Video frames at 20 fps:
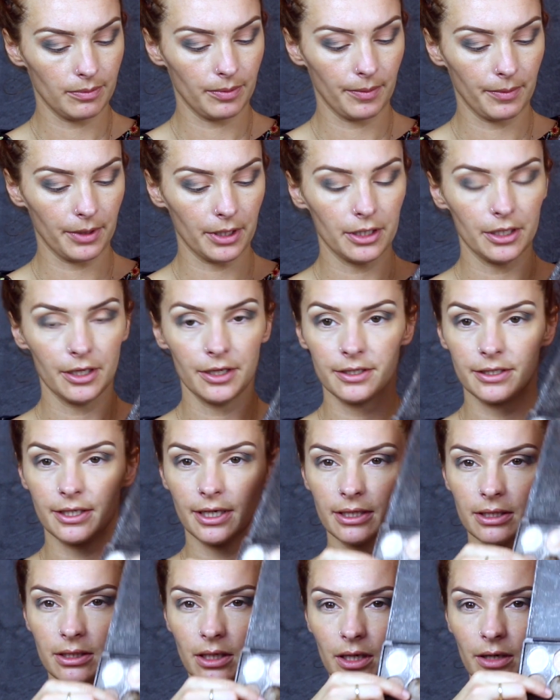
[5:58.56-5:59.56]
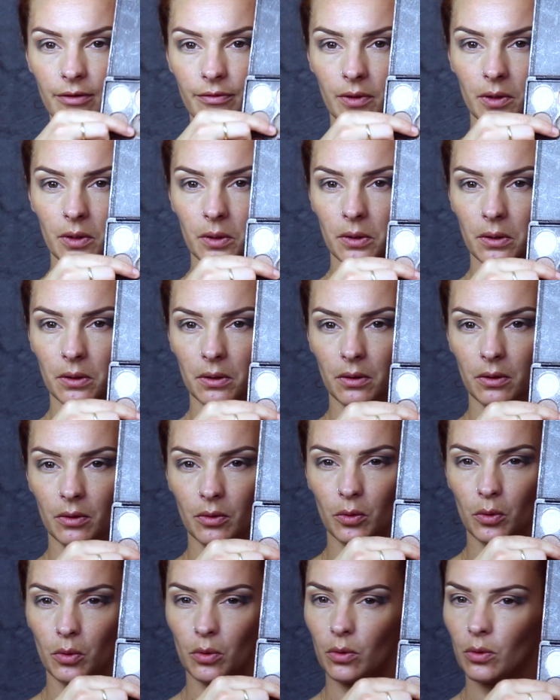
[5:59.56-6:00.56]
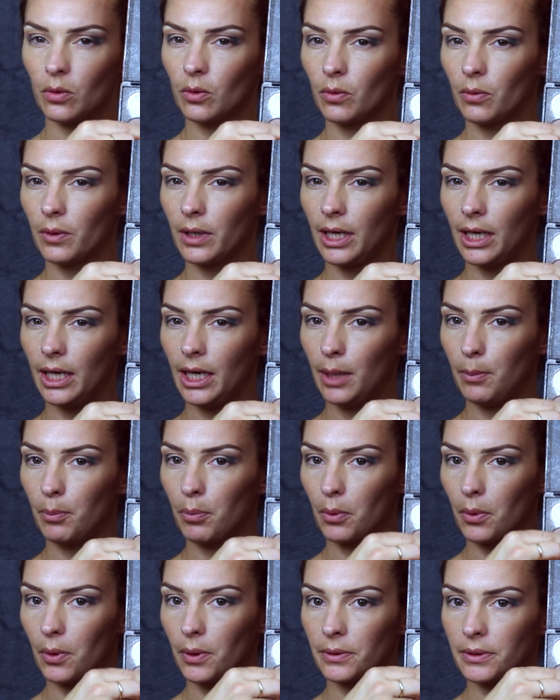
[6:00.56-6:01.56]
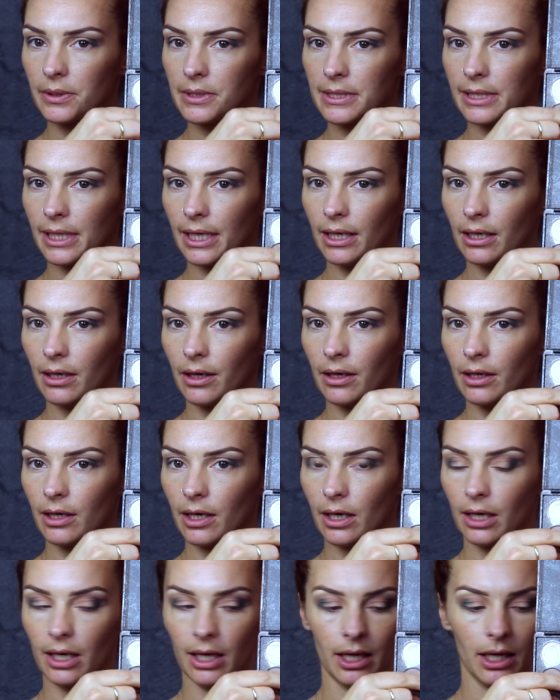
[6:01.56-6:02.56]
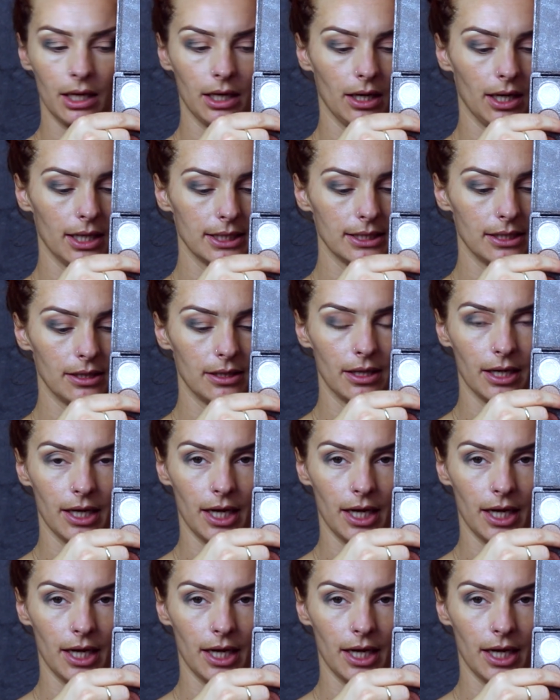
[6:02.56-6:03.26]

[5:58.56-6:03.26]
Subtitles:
up, I'm going to use this kind of greeny, bronzy kind of colour here. It's in